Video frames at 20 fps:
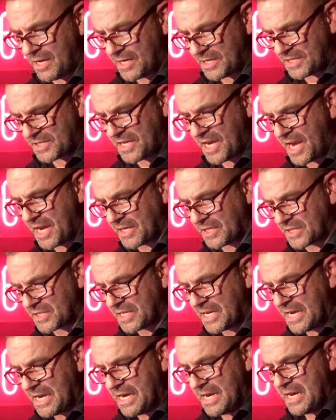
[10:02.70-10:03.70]
glass
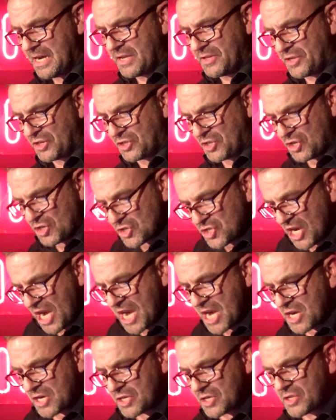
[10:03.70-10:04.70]
case that
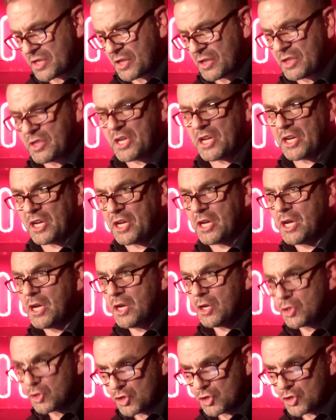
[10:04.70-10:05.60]
contained the thick,